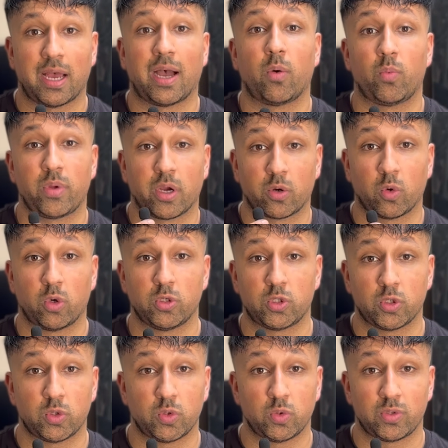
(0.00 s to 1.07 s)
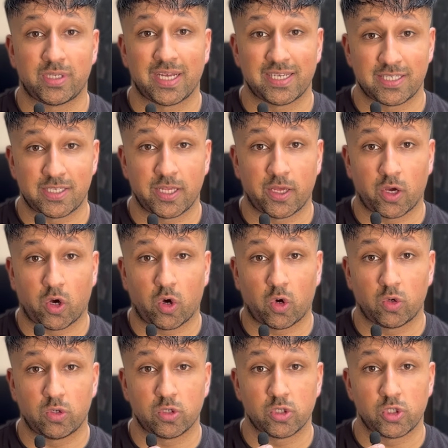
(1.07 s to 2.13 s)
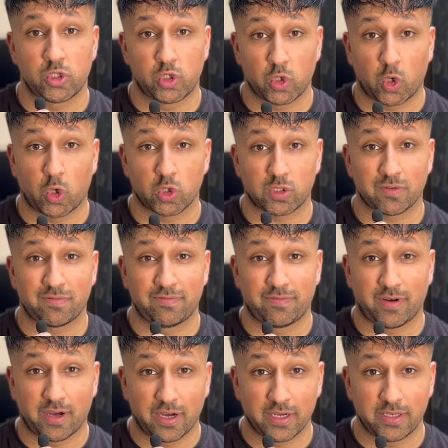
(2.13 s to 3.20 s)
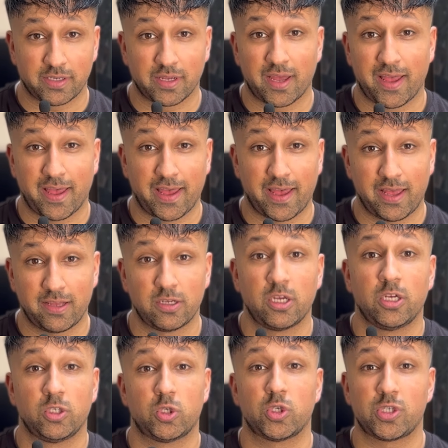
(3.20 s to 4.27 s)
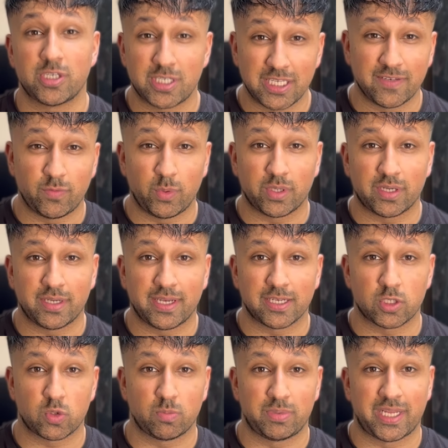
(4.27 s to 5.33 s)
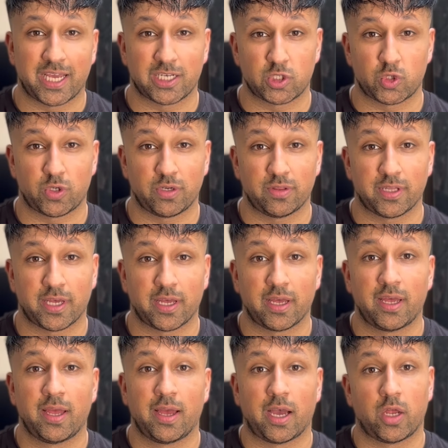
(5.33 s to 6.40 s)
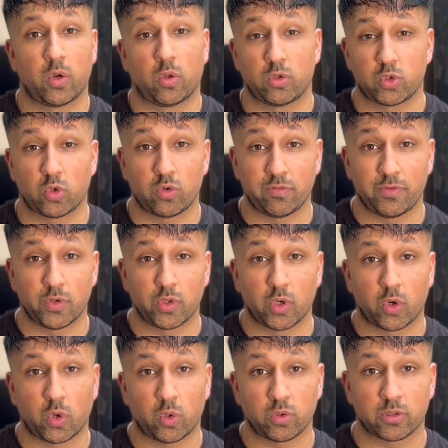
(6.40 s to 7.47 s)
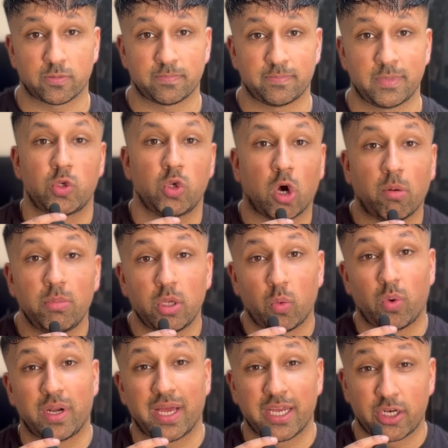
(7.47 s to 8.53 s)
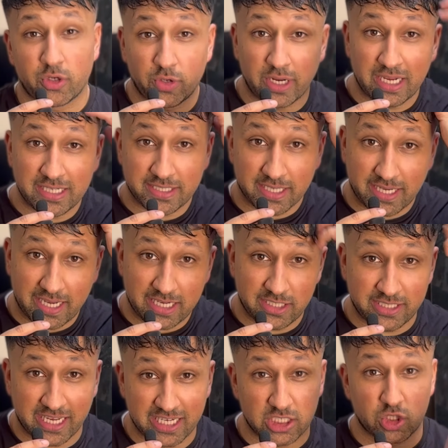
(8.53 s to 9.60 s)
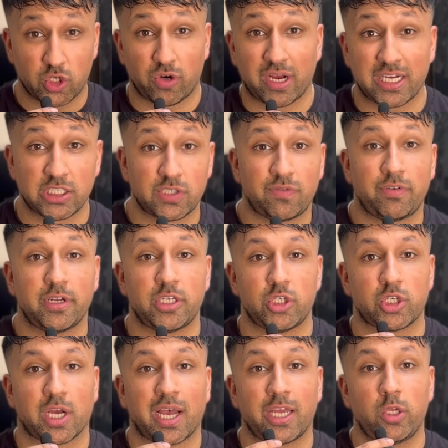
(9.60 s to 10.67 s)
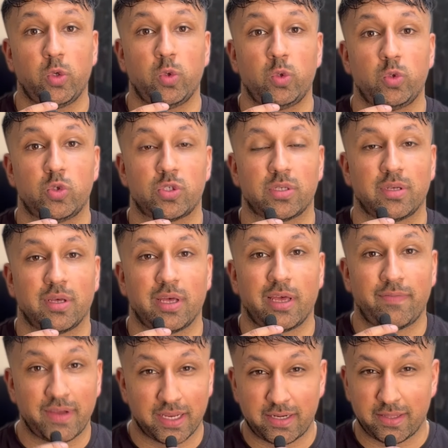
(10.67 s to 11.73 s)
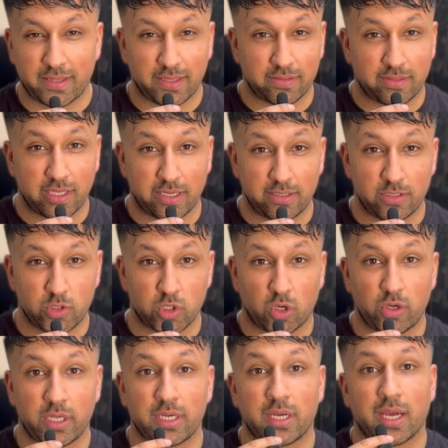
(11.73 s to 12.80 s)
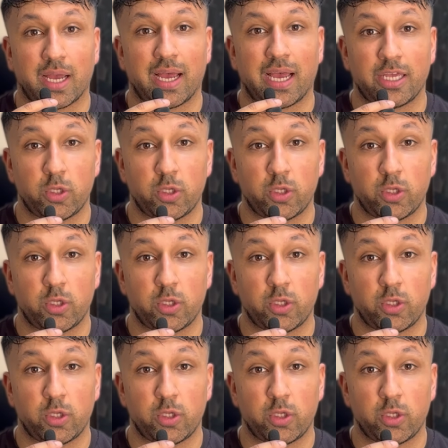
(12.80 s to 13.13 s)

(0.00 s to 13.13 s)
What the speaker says: and we are going to test it on short, fine hair just to see if we can get some texture in there and also review the hold. So normally when I create a texturized fringe, I use a Aveda thickening tonic. I